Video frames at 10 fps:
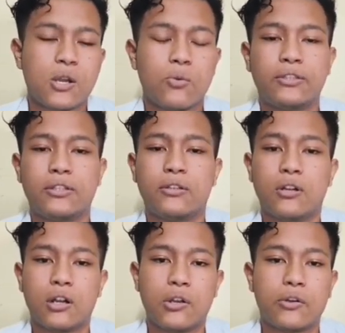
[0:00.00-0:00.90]
which
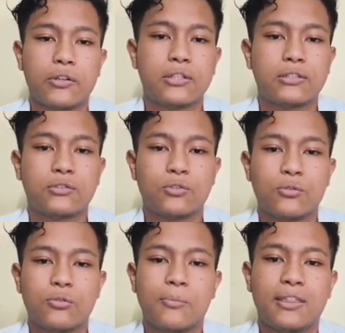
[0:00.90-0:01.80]
allow us to
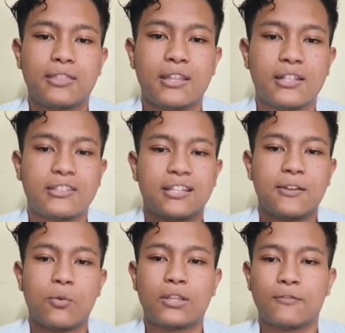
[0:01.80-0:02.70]
maintain a steady
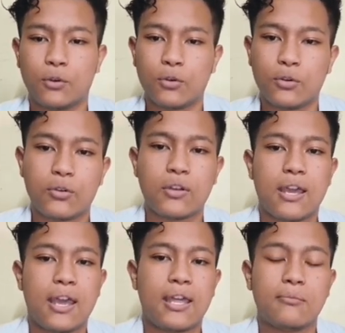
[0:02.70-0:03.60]
water flow
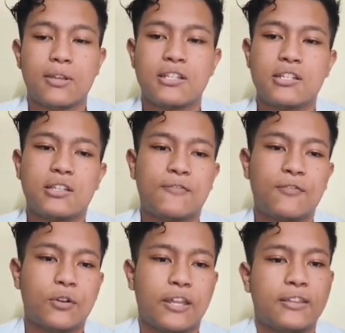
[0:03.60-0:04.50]
and measure the
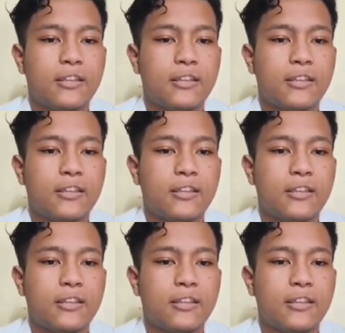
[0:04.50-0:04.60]
flow rate.